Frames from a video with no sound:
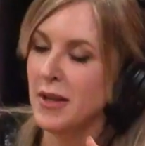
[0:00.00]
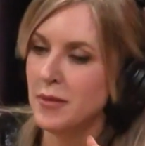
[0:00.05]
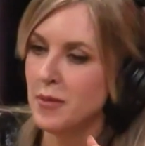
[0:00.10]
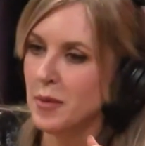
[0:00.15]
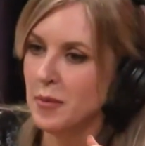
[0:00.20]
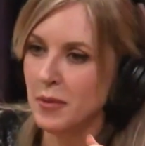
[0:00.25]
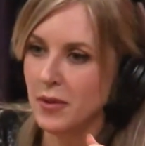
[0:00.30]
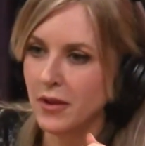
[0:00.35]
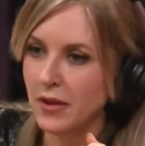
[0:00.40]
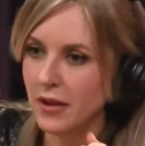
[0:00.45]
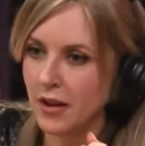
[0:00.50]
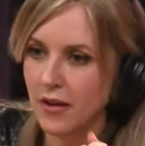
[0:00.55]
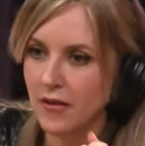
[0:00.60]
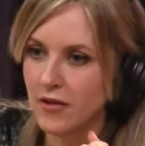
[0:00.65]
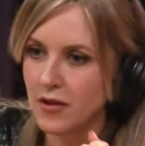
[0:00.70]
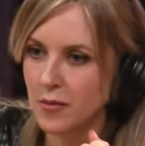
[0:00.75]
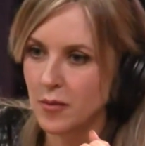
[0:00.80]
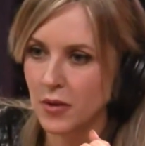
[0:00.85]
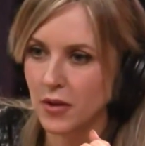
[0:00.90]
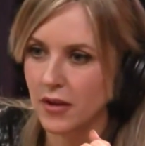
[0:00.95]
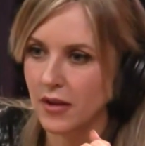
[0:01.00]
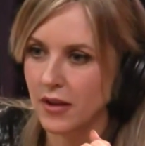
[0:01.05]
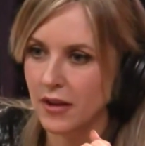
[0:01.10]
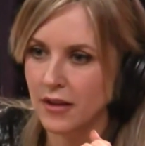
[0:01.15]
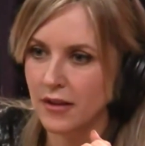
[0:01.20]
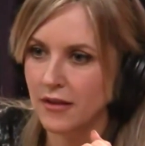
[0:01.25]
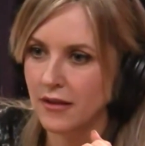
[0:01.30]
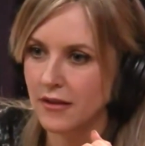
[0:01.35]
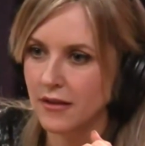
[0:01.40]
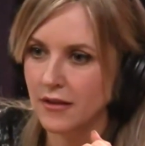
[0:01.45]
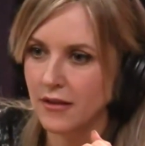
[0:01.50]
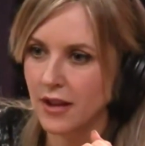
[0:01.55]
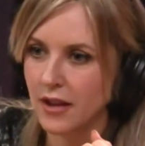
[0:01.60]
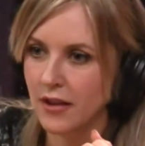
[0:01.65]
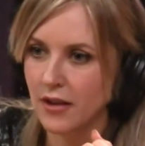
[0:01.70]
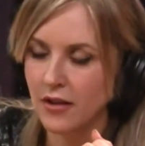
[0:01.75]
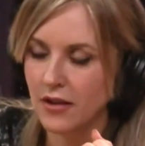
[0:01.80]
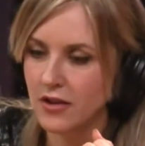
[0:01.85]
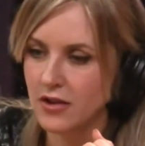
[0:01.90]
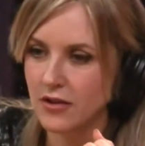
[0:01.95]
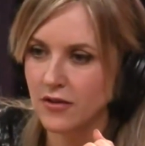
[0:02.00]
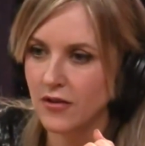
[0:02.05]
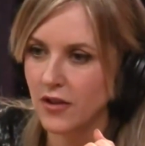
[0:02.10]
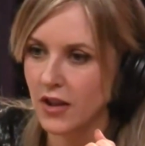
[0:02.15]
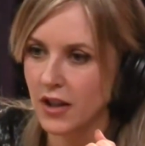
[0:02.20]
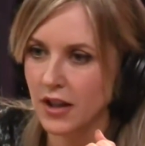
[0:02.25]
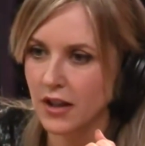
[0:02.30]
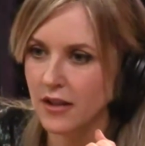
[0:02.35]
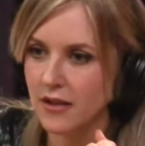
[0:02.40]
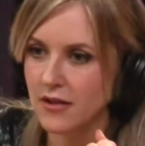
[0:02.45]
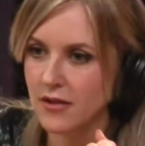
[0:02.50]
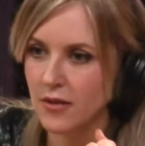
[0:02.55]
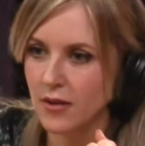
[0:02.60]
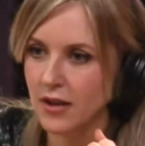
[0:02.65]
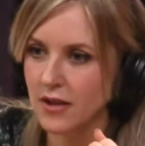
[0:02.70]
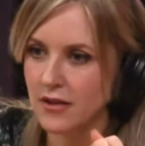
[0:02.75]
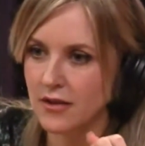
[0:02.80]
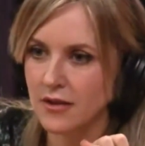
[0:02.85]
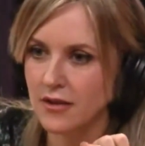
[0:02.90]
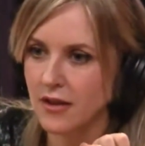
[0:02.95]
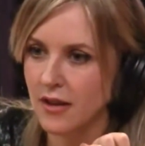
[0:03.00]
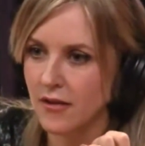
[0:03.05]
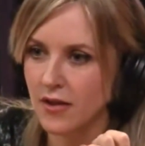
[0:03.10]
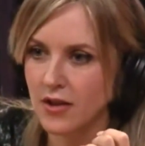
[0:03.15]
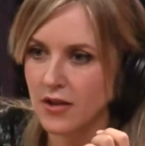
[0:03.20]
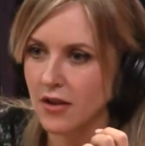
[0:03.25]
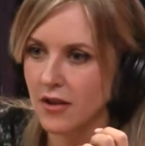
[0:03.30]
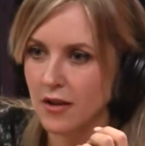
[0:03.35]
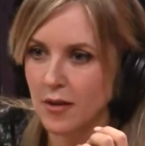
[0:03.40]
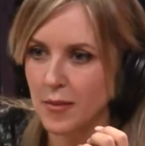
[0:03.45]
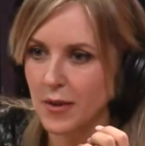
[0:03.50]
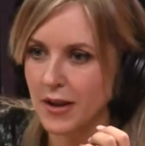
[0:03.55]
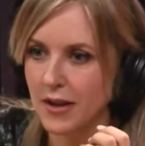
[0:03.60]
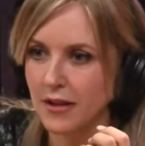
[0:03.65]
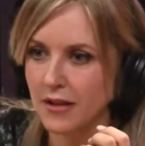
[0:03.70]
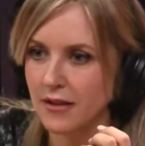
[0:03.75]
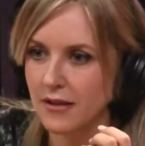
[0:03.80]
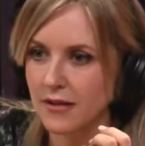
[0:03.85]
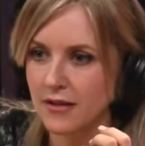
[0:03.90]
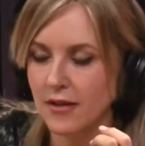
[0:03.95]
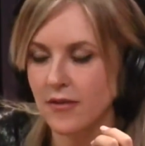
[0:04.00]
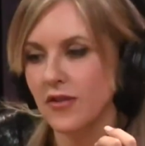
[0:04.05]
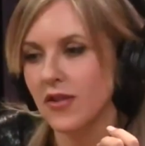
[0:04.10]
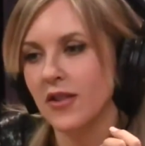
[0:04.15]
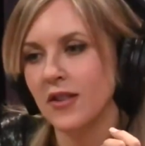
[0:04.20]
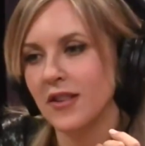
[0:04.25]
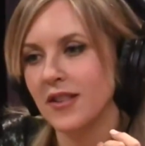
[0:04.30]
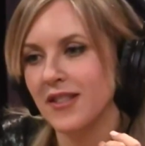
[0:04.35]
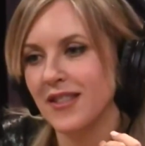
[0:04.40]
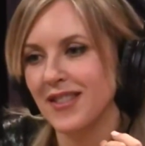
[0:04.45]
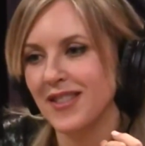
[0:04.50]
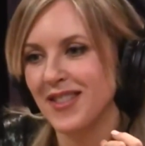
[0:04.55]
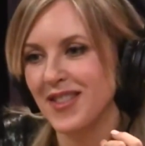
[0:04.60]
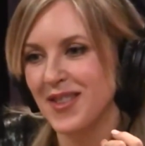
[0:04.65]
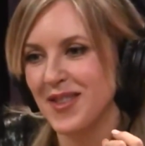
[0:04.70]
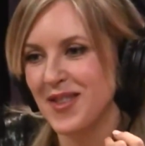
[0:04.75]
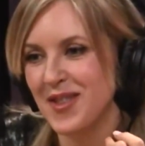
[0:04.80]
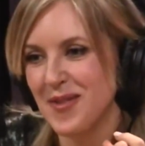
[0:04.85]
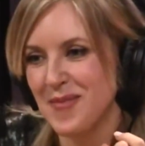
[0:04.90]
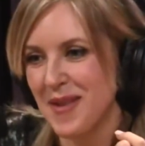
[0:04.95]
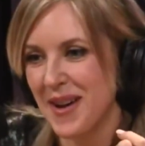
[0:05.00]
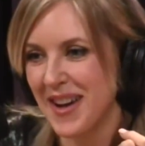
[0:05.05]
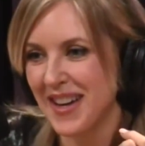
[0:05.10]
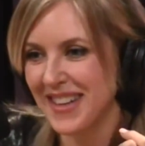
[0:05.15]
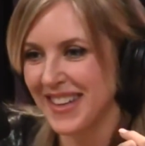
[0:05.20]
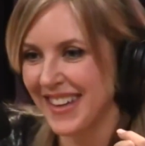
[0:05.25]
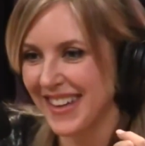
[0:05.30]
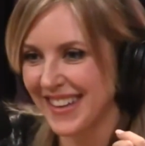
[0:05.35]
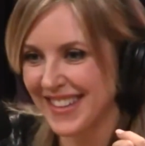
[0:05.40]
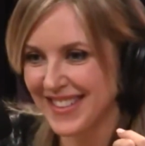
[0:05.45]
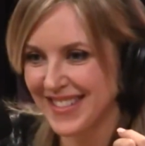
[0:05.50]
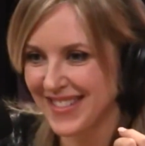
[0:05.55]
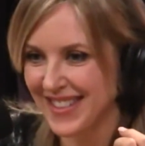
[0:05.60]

people uncomfortable and they look at you funny. So I just never talk about it, except for on the podcast